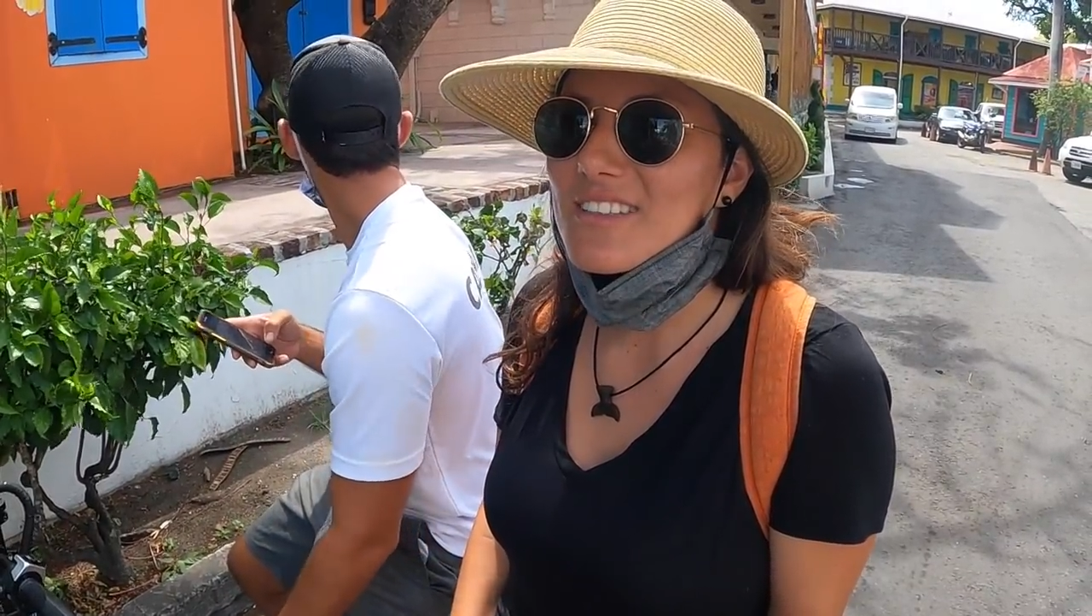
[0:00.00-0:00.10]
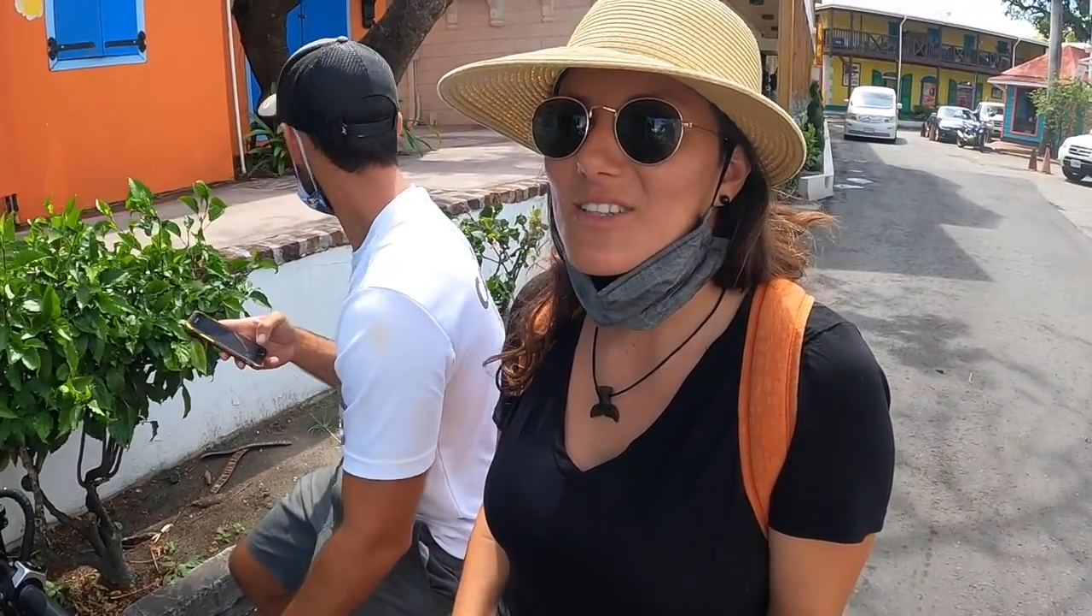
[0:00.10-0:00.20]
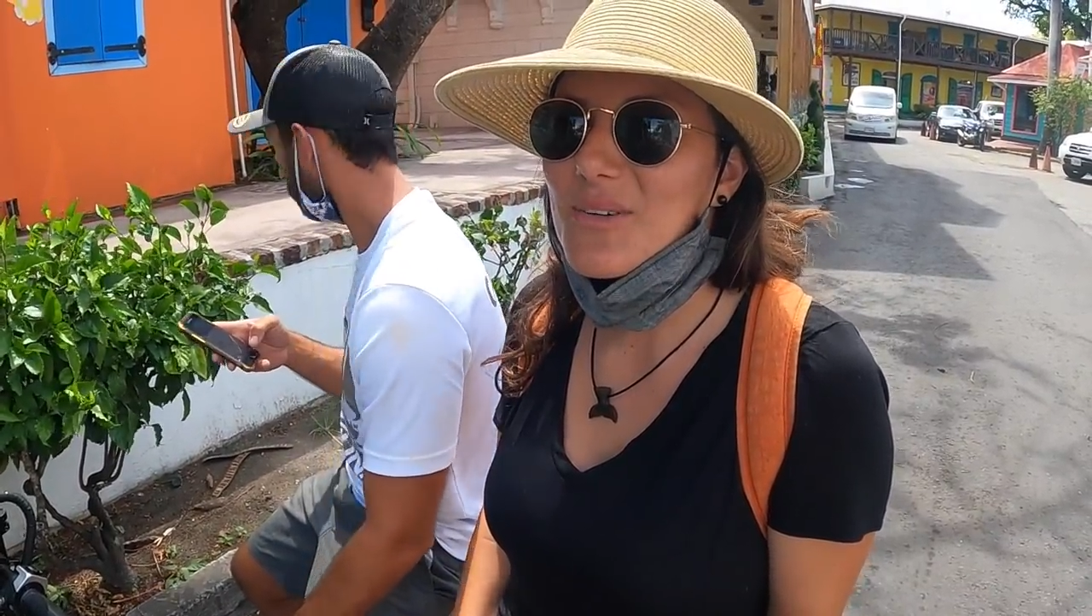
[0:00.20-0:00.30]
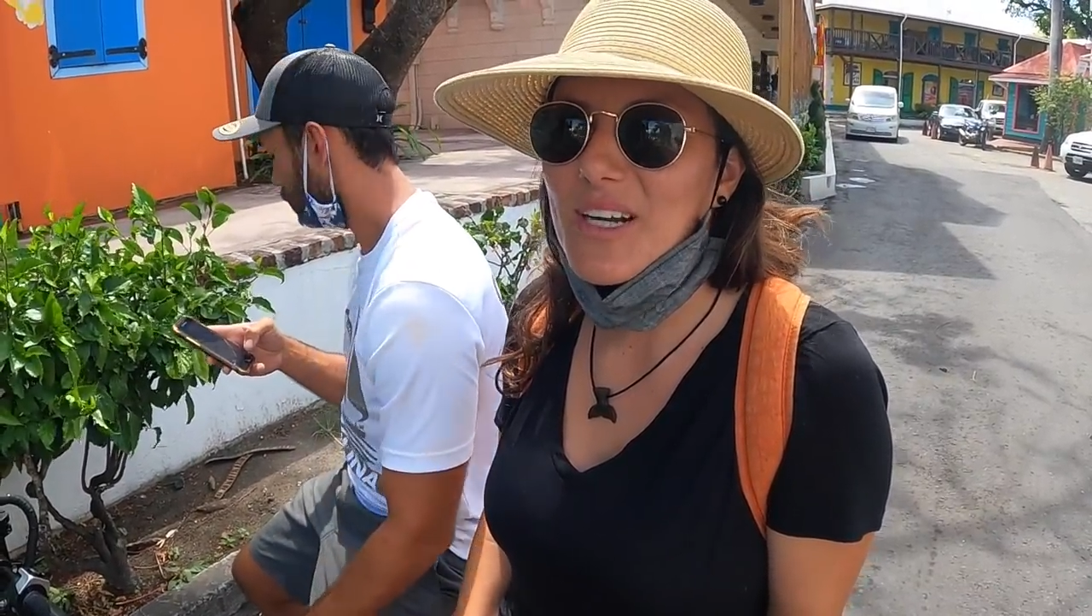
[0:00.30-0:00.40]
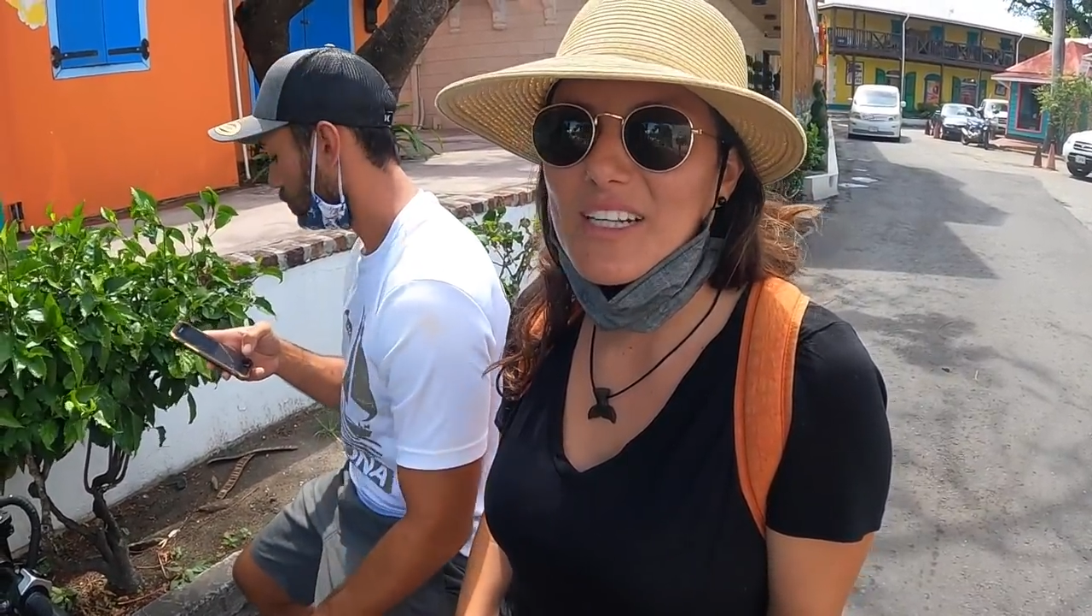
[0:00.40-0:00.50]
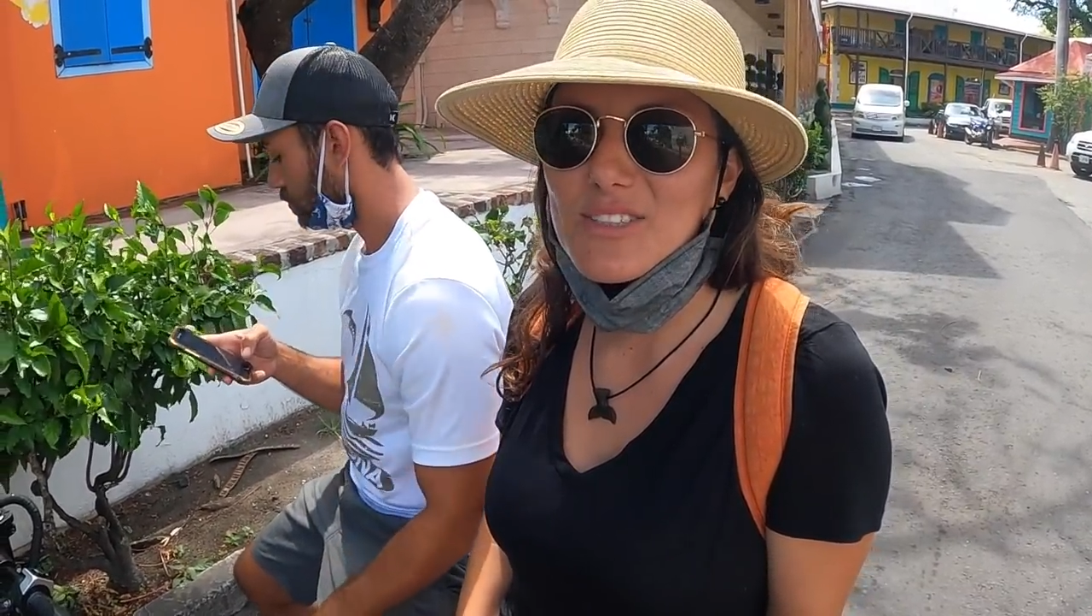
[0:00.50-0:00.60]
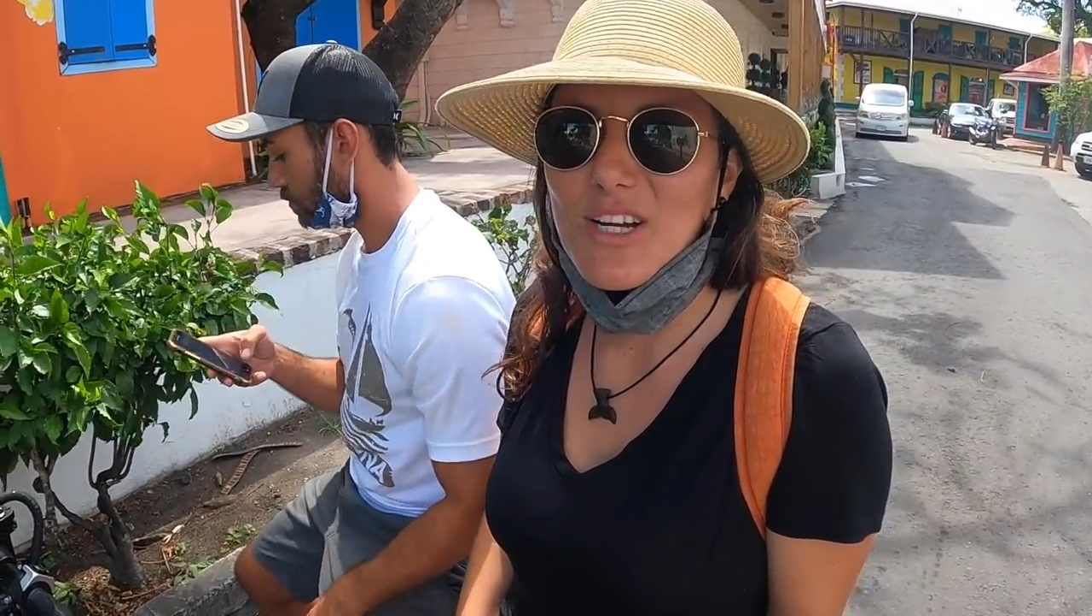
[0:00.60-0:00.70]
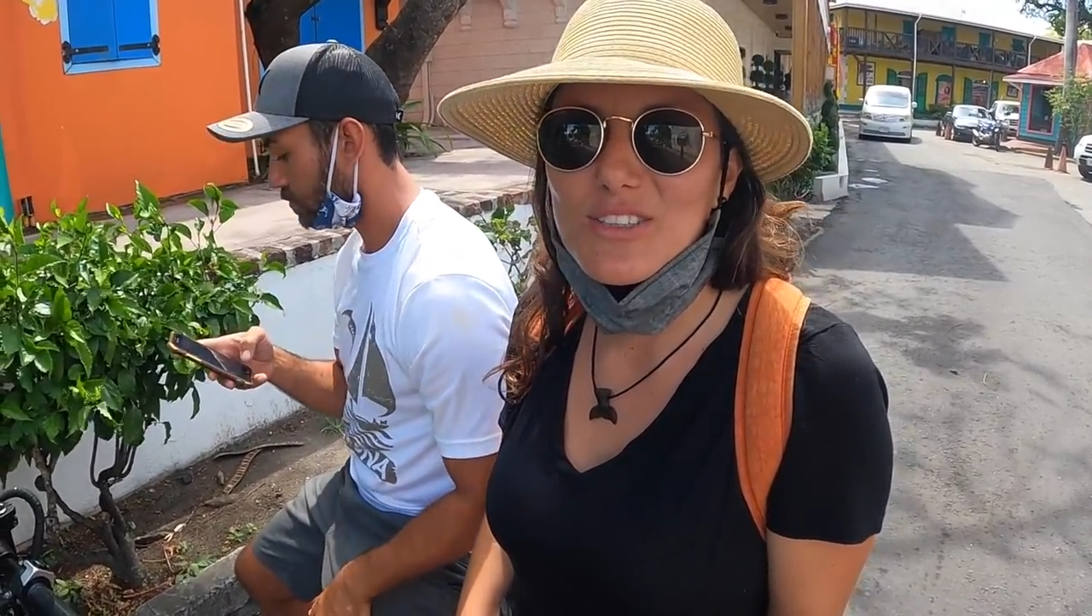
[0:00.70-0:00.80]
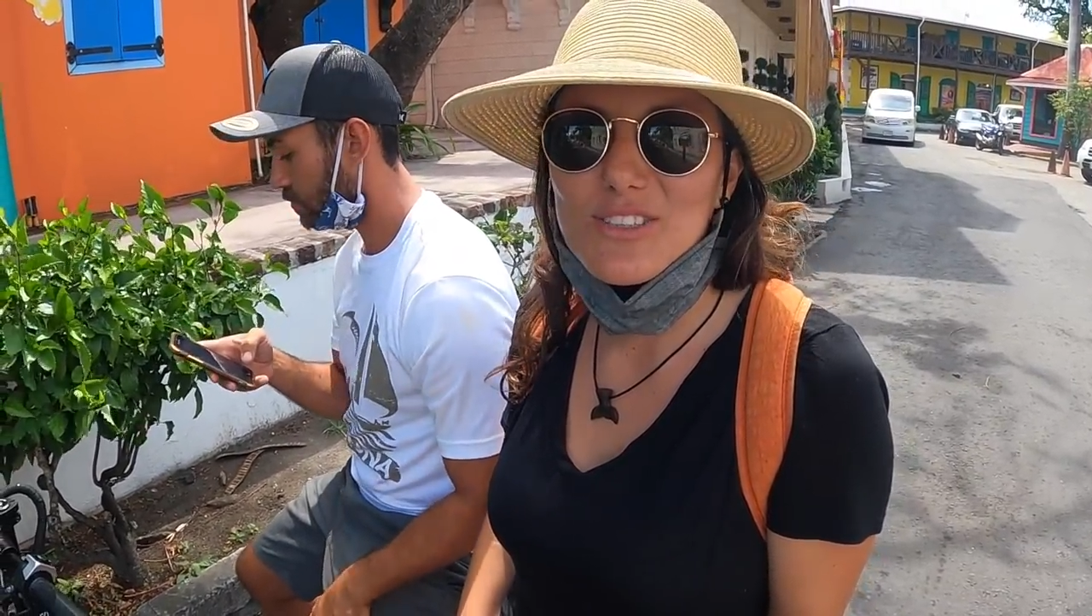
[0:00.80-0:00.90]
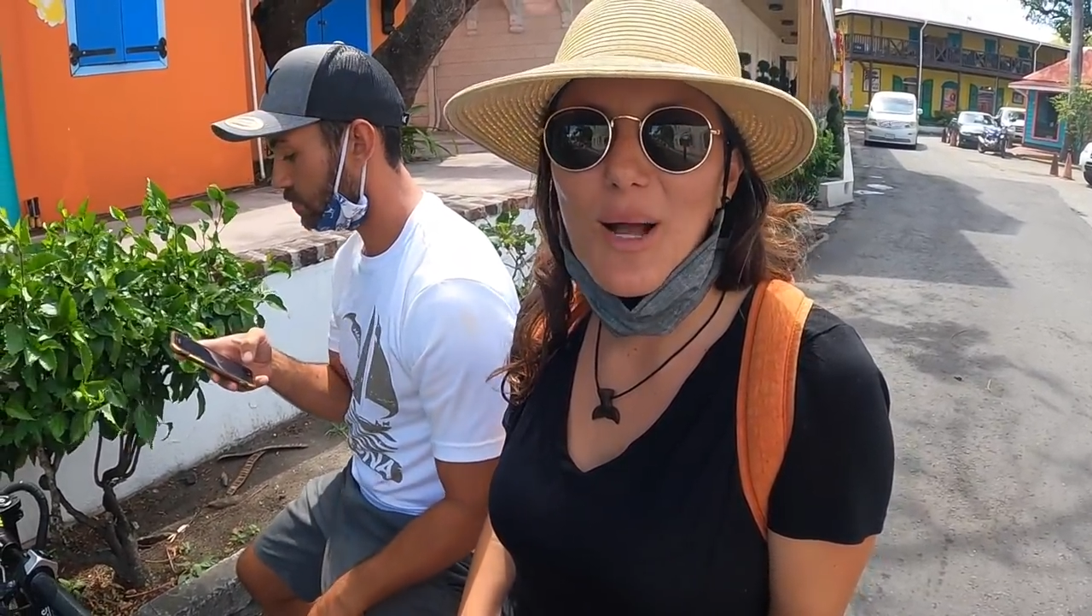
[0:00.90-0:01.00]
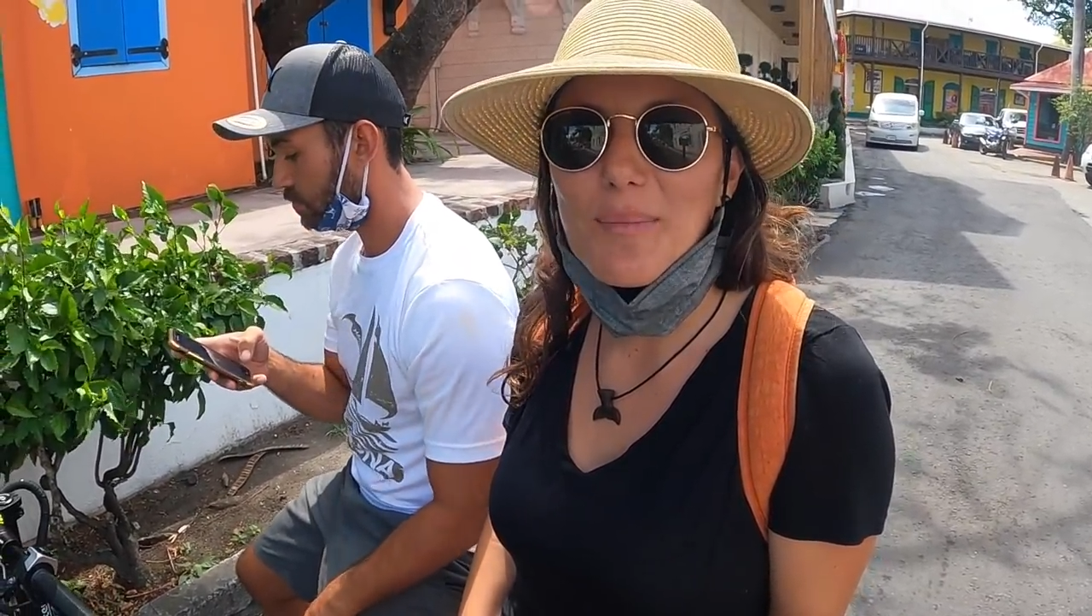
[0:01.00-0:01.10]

And so we're gonna try to